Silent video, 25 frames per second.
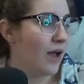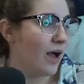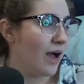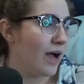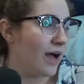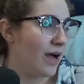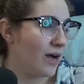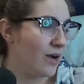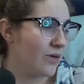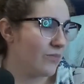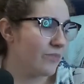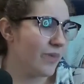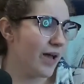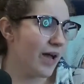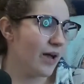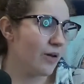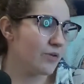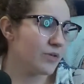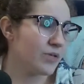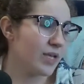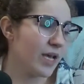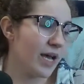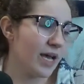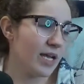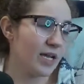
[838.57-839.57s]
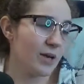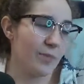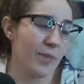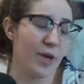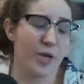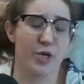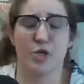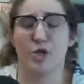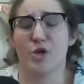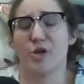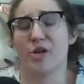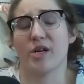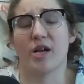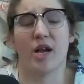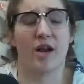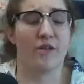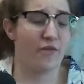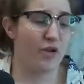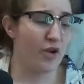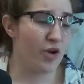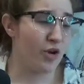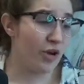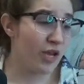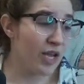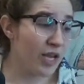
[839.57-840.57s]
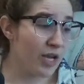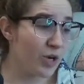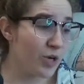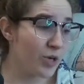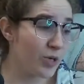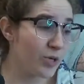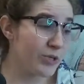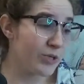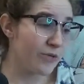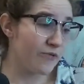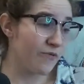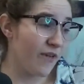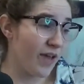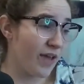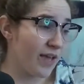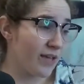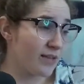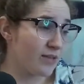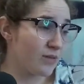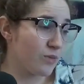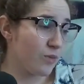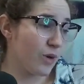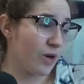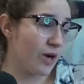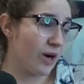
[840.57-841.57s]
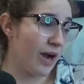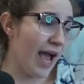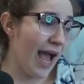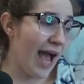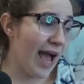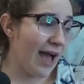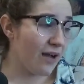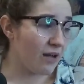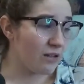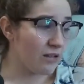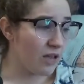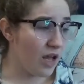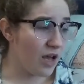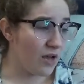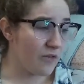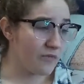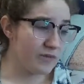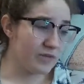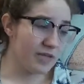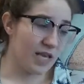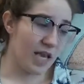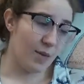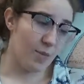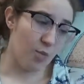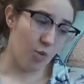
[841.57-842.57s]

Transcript: Outside, make sure to cover your ears, face, wear a hat, gloves, keep